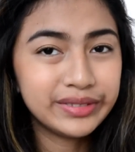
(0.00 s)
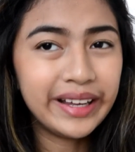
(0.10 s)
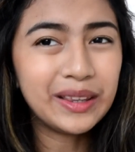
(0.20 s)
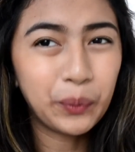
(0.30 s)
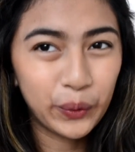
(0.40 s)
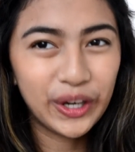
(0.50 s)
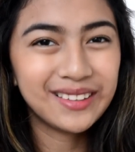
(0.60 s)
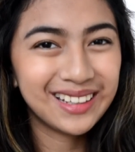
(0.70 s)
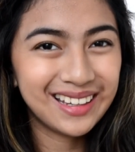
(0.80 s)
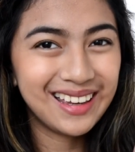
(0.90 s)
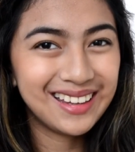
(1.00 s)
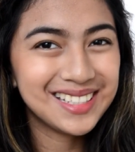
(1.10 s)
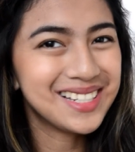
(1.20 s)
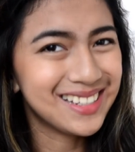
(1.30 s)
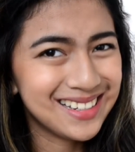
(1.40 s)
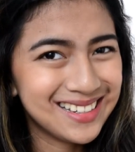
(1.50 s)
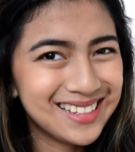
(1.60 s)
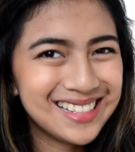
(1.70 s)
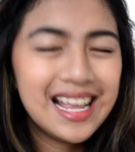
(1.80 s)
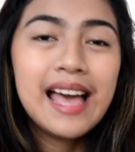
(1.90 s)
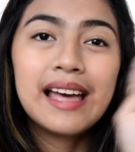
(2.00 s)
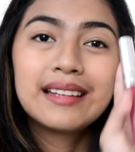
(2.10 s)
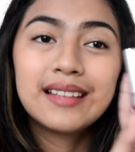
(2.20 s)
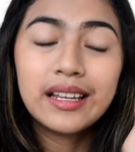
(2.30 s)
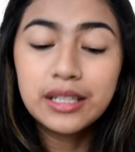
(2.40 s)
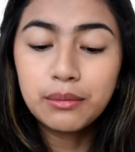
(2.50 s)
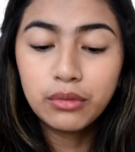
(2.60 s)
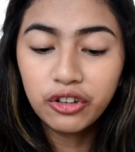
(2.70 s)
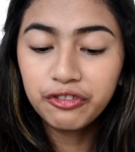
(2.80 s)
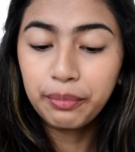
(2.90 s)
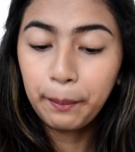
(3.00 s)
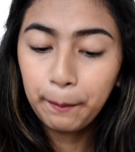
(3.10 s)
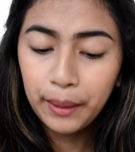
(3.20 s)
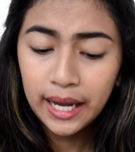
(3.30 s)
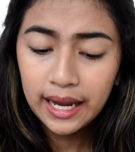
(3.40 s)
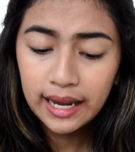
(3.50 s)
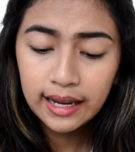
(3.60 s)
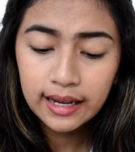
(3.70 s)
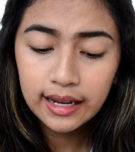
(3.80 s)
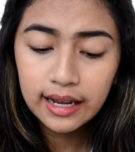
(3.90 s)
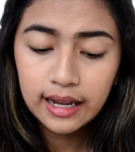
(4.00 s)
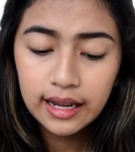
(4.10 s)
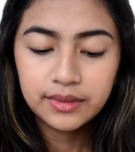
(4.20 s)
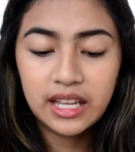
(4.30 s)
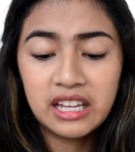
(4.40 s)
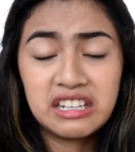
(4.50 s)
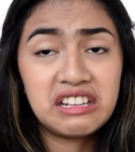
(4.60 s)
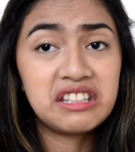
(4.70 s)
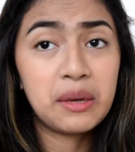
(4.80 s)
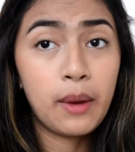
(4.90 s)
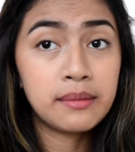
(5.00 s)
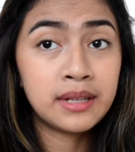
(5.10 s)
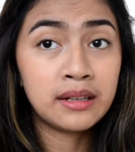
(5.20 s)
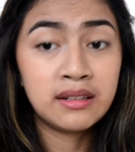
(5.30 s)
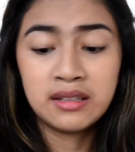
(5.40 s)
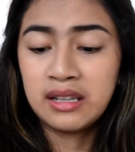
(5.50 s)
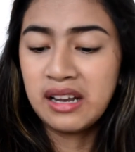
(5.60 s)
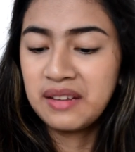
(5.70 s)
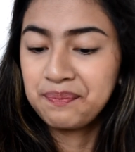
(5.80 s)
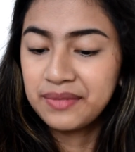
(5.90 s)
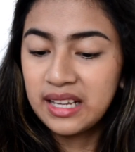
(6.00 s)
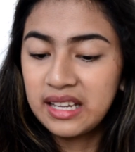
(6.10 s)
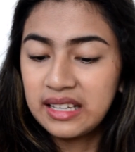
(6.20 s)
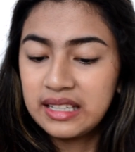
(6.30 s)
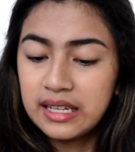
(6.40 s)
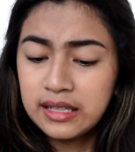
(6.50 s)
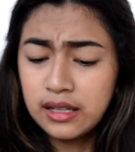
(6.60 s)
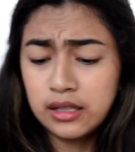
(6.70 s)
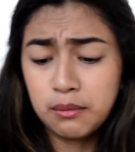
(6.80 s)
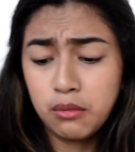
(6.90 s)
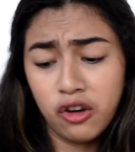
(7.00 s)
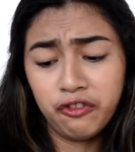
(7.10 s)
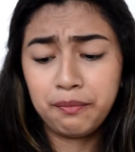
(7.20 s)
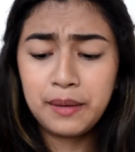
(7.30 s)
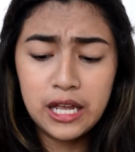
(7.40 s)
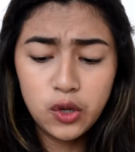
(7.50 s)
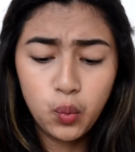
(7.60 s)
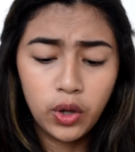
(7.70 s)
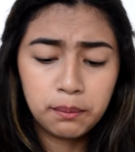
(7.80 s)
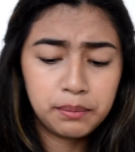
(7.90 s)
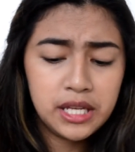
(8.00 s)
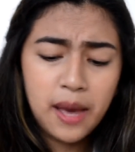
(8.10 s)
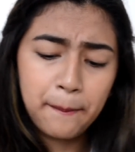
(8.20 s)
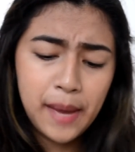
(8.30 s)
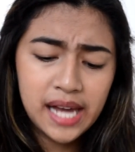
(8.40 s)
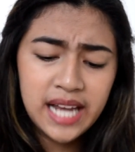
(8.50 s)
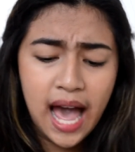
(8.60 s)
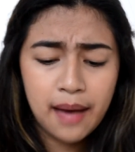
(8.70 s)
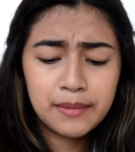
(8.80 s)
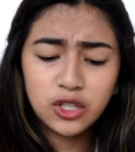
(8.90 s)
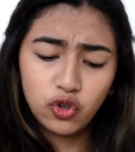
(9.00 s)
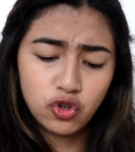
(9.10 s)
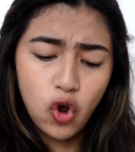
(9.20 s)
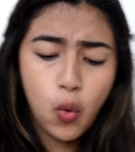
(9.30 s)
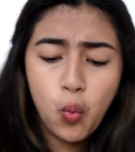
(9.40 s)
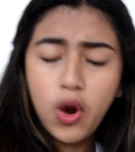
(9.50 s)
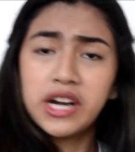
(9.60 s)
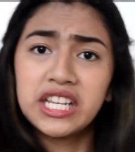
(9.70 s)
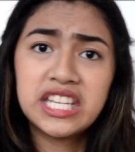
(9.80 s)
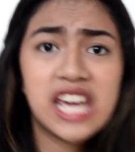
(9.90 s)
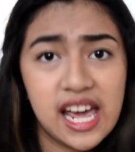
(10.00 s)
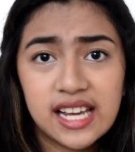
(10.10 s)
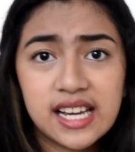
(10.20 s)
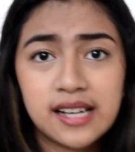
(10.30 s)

That word again, dusty mauve pink, and in the website they said this dusty mauve pink will be a bad habit you don't wanna kick.